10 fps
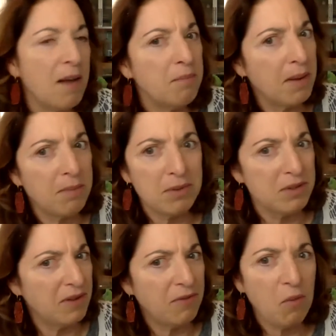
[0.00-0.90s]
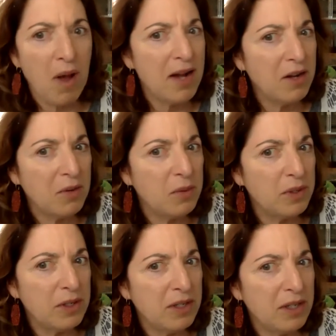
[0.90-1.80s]
Bubbles of water
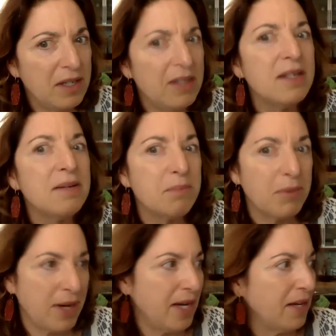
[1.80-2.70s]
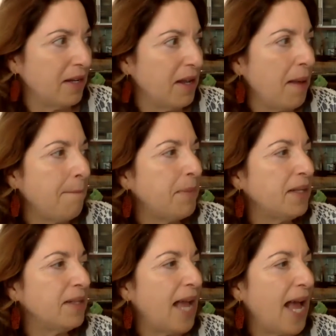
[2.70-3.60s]
would break,
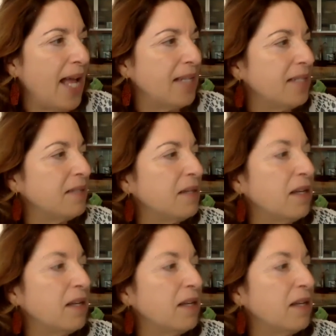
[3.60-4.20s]
but that's